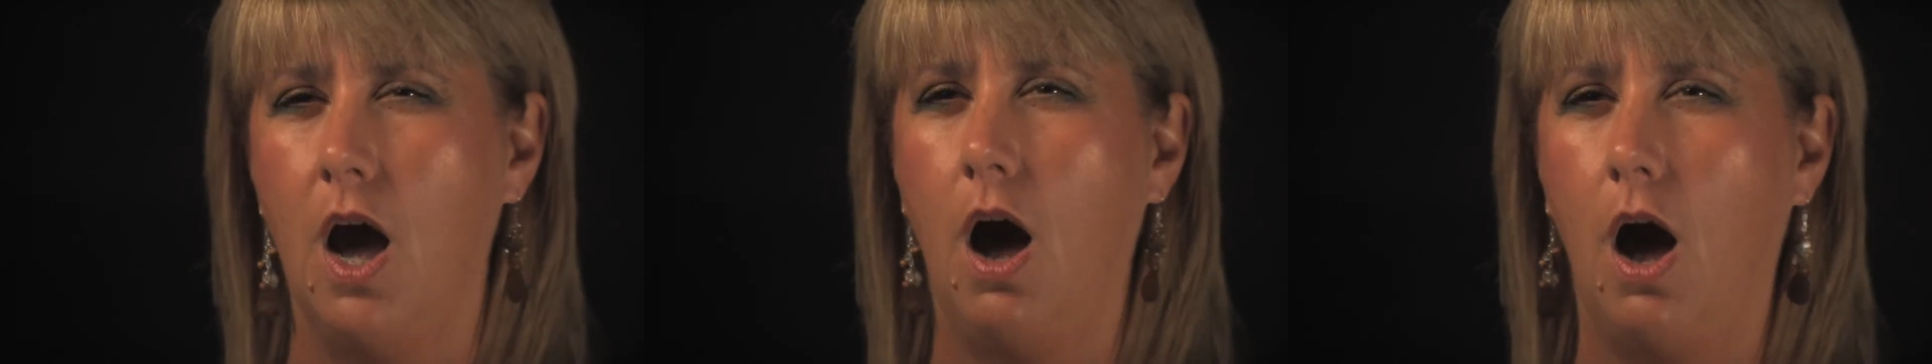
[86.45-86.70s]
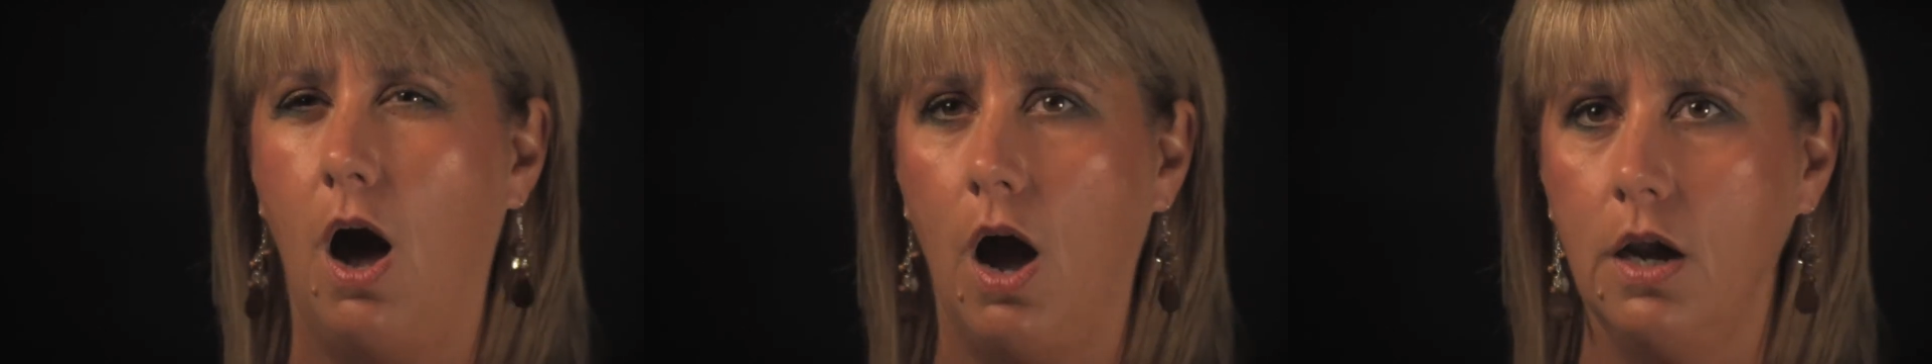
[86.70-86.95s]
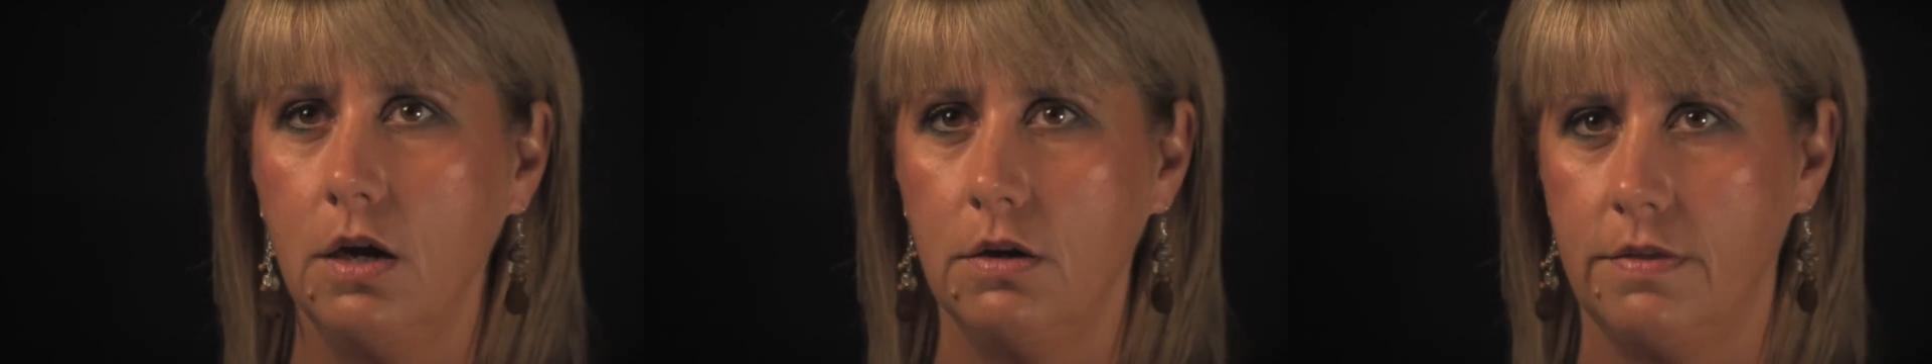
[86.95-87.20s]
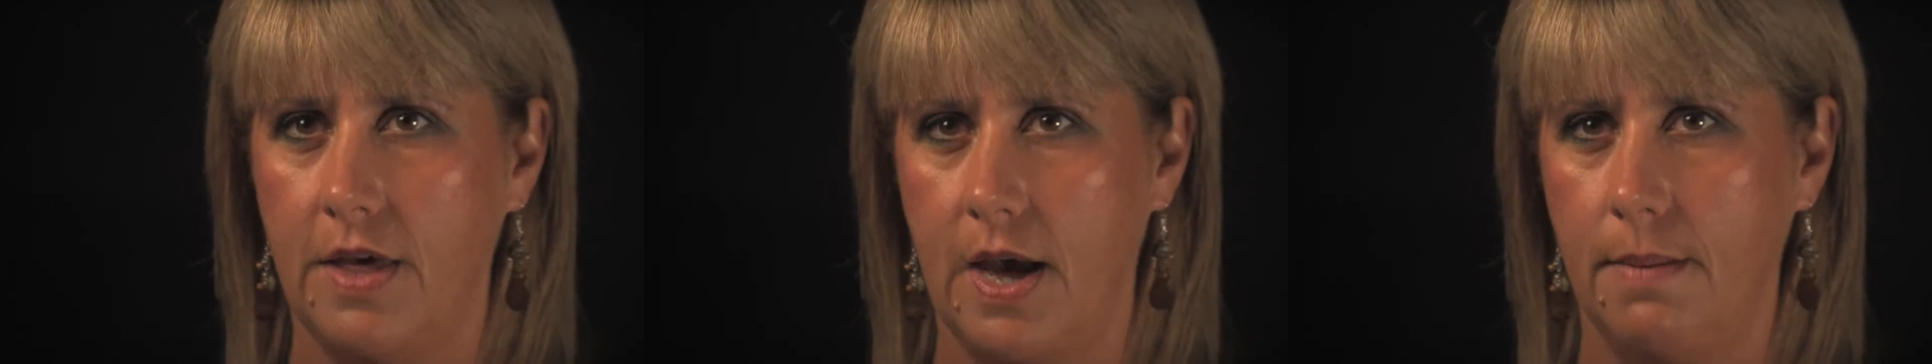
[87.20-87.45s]
Hire
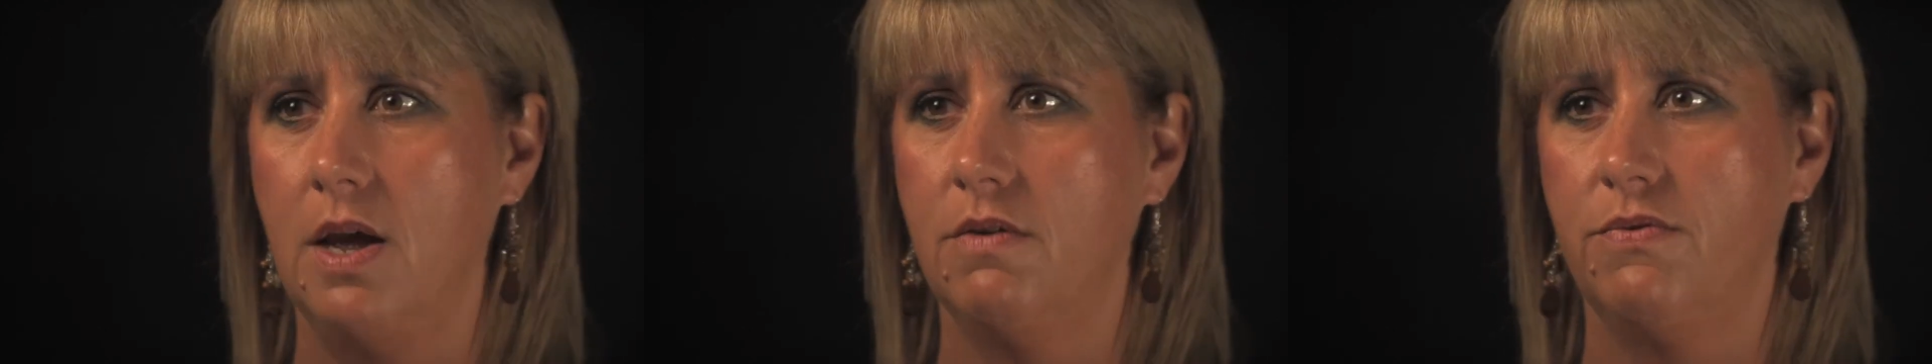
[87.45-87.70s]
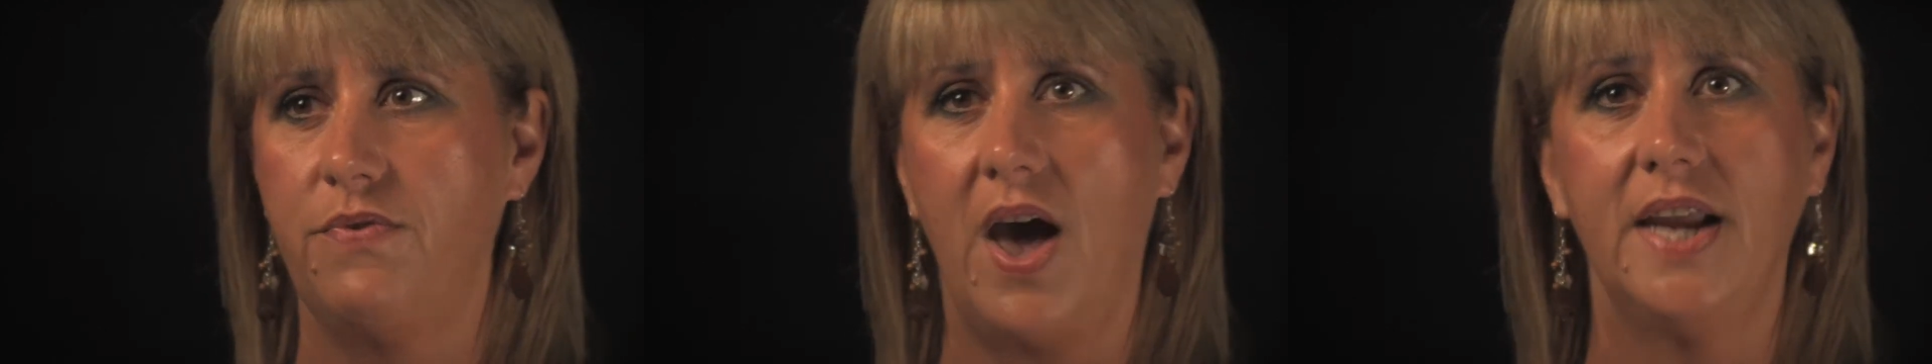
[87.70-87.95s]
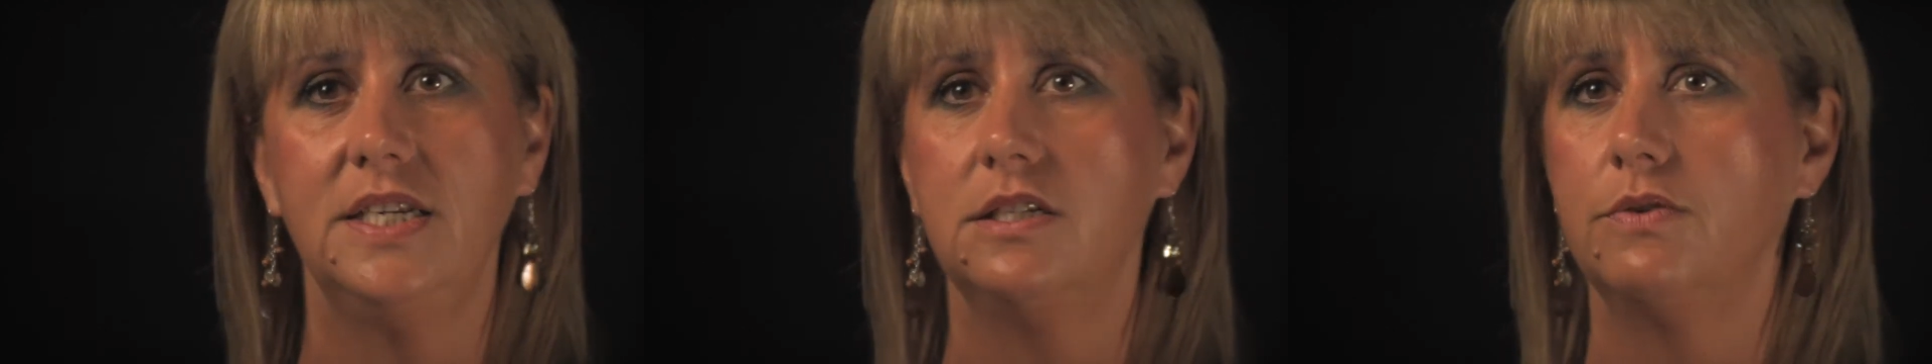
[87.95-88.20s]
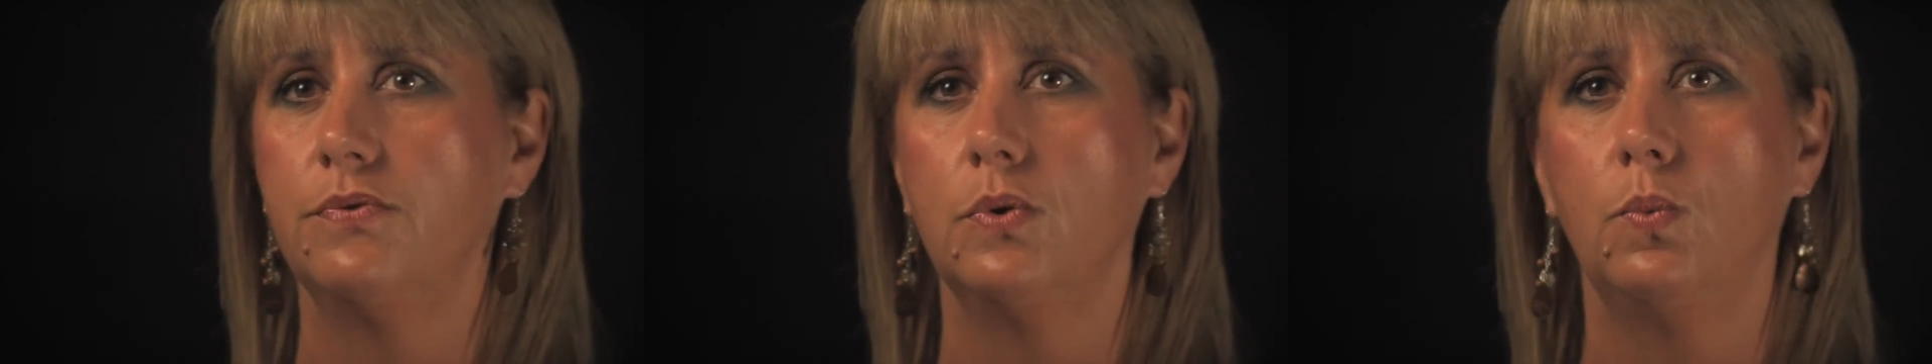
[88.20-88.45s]
them. Find
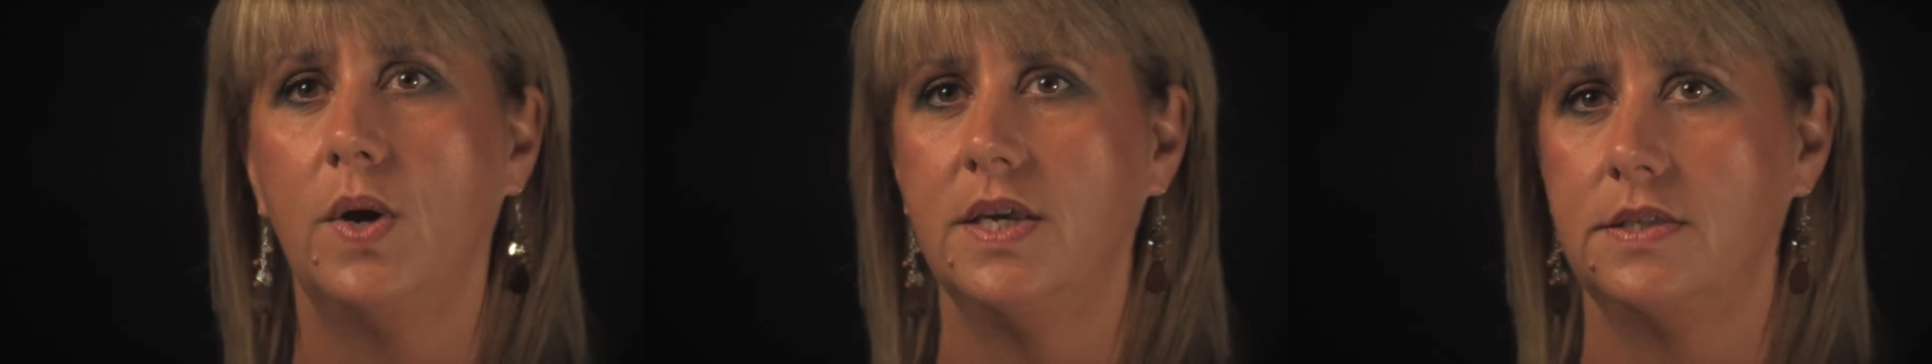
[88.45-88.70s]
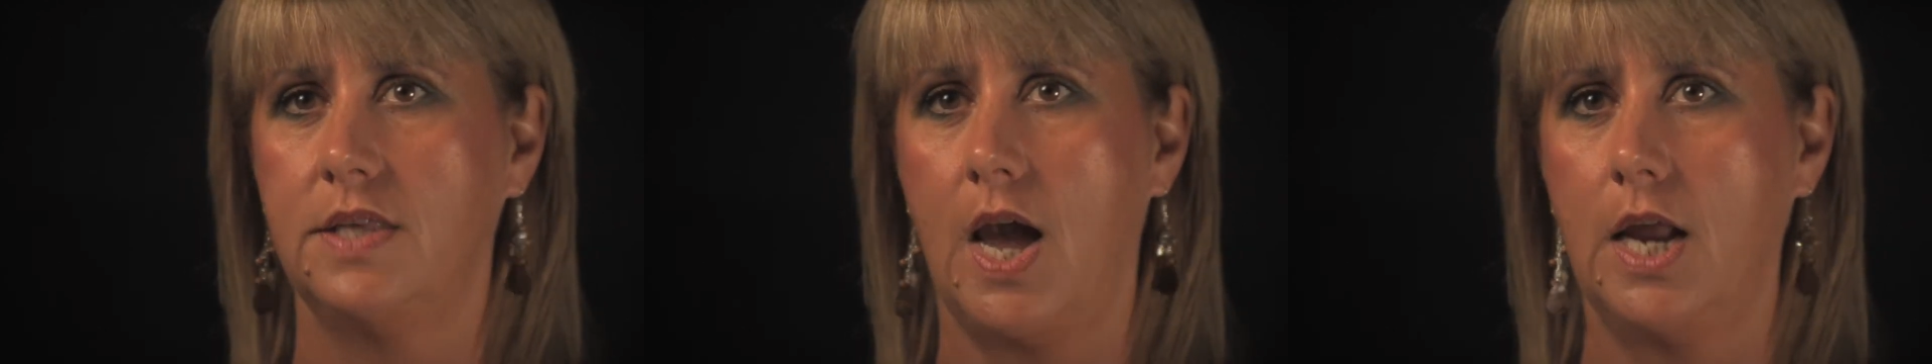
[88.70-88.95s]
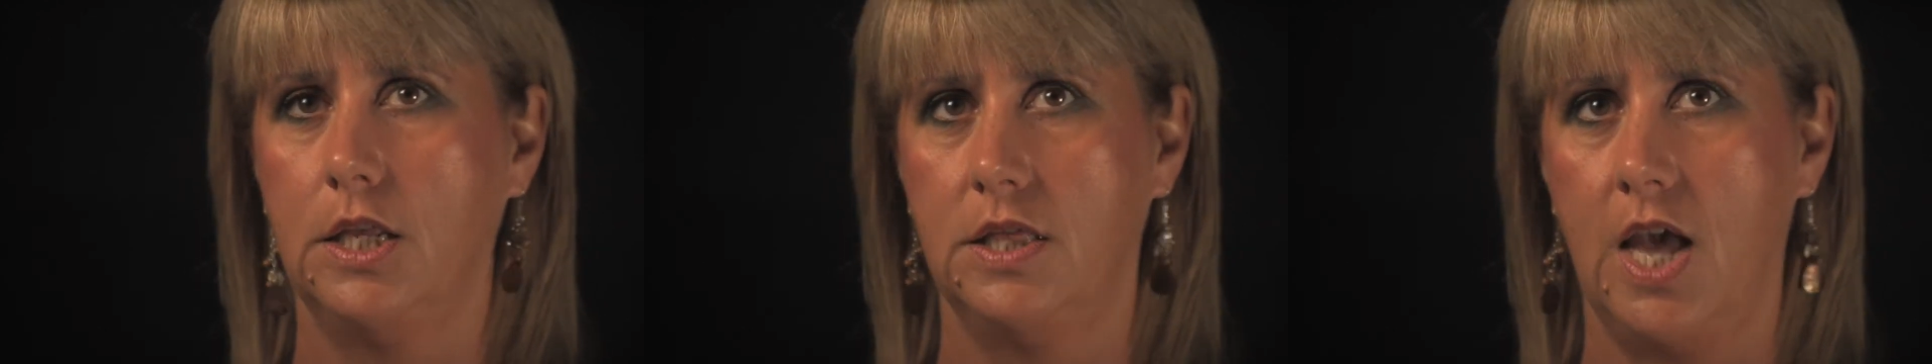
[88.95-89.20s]
different ways that,